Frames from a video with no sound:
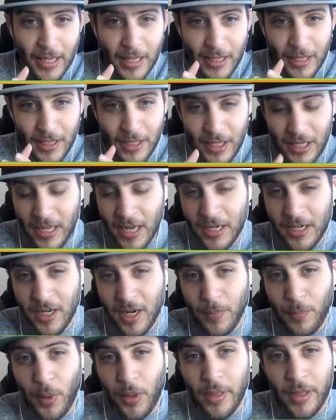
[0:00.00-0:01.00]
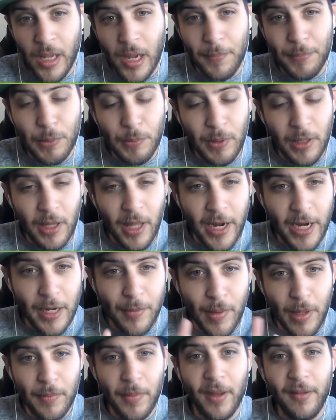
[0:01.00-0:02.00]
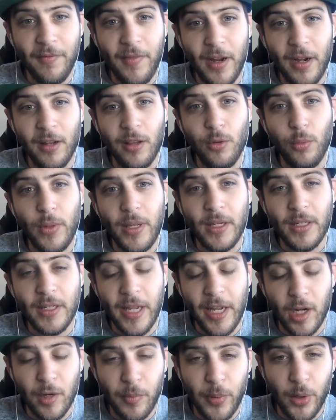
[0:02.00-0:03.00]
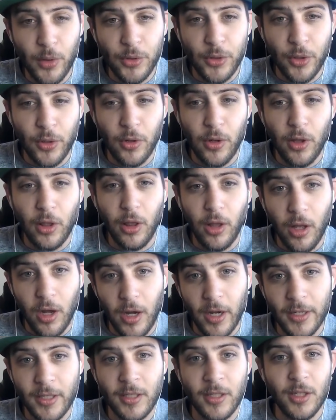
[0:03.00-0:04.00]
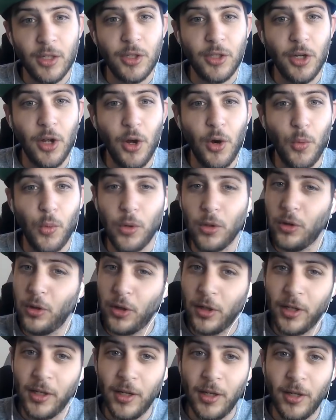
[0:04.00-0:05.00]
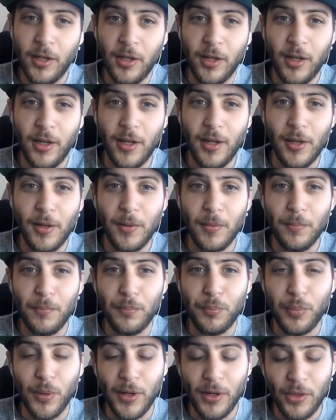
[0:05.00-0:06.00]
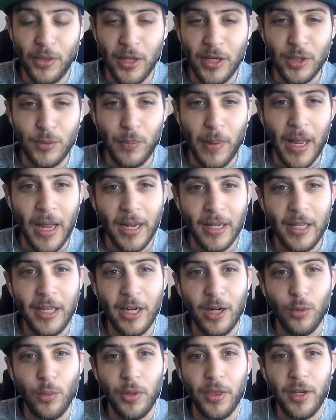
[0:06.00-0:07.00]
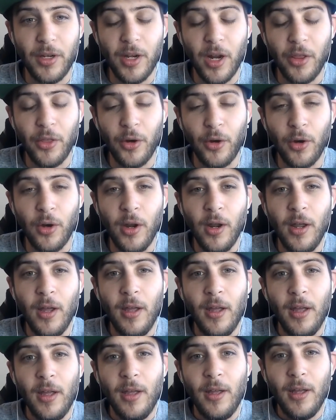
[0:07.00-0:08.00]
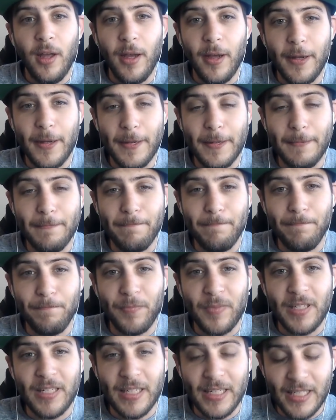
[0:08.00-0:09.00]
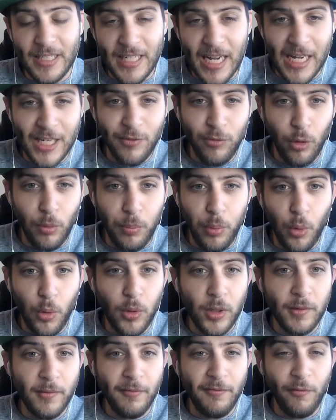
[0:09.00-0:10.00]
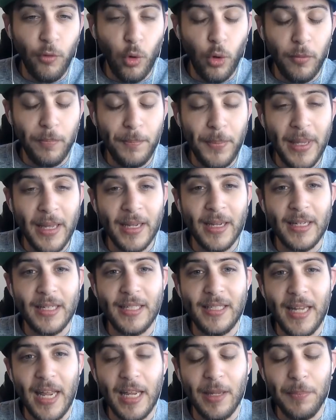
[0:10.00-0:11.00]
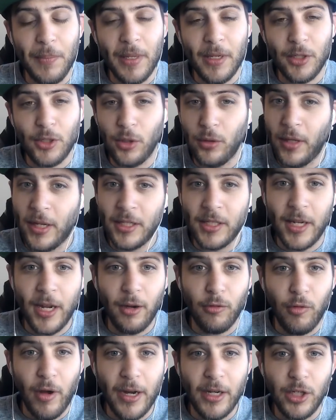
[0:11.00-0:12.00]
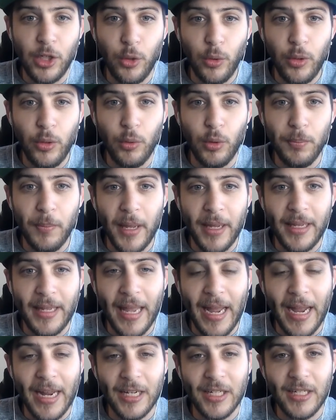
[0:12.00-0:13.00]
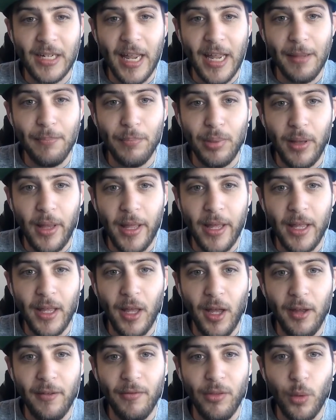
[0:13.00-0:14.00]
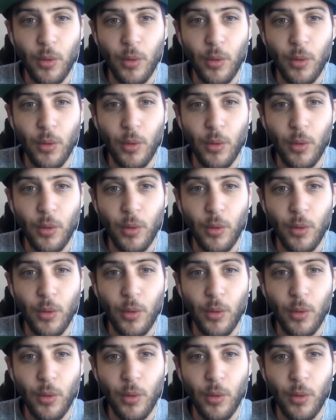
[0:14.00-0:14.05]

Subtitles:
He ended up on the optimal lineup, and my fate of the week, Tanner Boser, lost. So we're looking to bring things back here with another successful four-pick segment. So let's get right to it with my cash gameplay of the